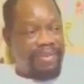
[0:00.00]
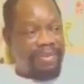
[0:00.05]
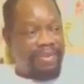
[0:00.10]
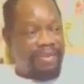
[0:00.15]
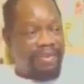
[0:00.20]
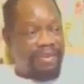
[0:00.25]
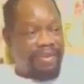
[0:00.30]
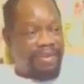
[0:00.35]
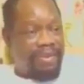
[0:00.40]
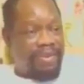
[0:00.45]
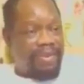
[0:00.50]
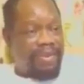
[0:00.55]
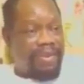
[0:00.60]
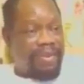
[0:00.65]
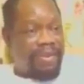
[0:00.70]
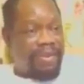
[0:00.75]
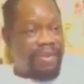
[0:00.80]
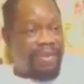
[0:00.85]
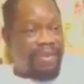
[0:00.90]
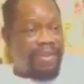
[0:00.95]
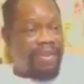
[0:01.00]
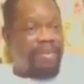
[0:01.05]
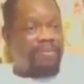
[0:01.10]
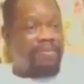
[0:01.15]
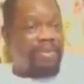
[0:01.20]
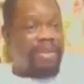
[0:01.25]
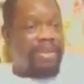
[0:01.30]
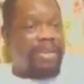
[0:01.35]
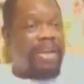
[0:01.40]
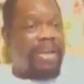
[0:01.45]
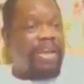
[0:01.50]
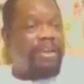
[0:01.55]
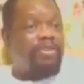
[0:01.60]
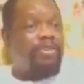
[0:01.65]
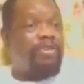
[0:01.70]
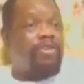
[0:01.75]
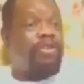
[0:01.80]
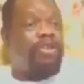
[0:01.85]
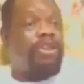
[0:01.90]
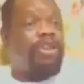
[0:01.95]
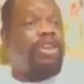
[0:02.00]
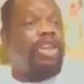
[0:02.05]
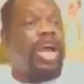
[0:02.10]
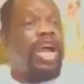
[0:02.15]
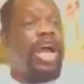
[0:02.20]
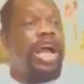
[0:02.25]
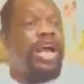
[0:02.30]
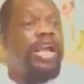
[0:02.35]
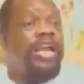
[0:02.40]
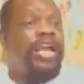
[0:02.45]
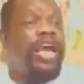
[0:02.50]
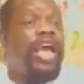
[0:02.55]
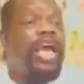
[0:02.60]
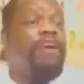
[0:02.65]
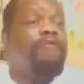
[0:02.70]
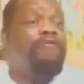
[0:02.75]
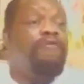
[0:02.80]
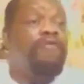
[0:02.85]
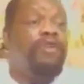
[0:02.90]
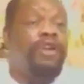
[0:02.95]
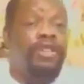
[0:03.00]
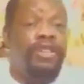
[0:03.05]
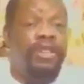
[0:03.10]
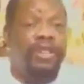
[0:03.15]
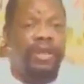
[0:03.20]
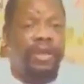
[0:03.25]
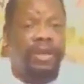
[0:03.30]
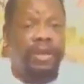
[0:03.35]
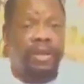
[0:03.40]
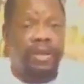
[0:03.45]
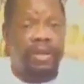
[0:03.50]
Until they then began to deny everything.